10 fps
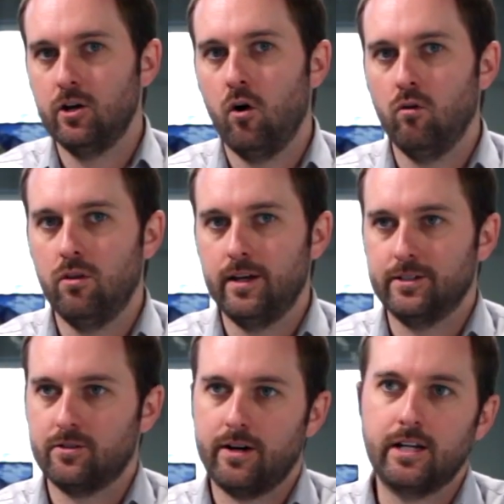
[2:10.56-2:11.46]
know
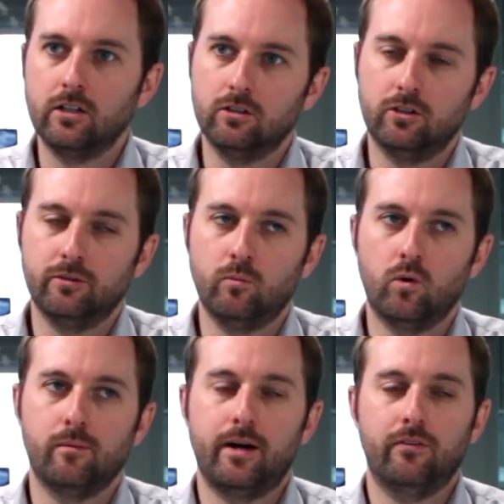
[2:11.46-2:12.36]
this, or I need to learn
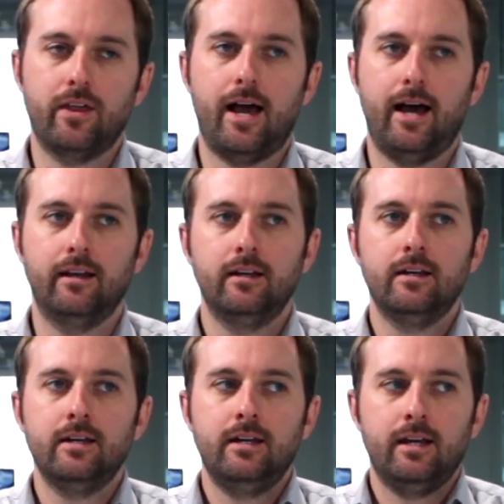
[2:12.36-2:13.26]
more about that.
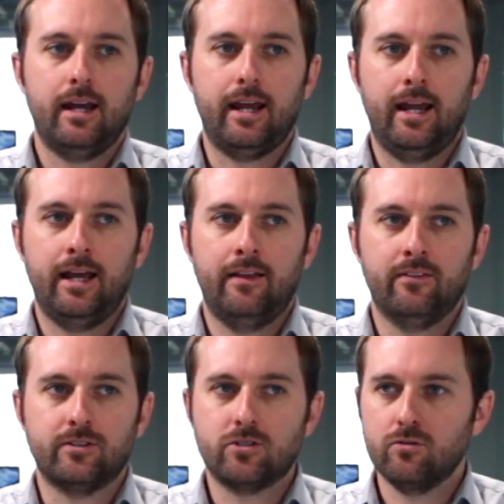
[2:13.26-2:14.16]

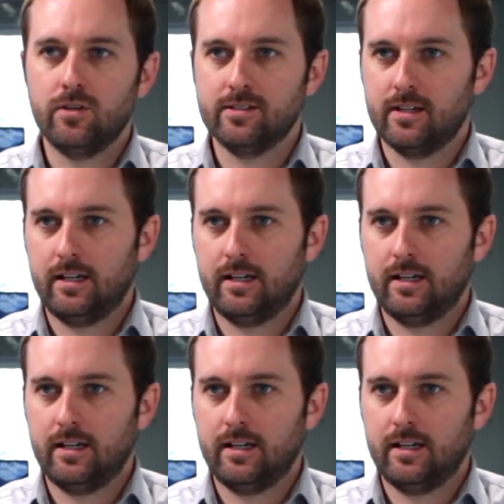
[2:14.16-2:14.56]
And the truth is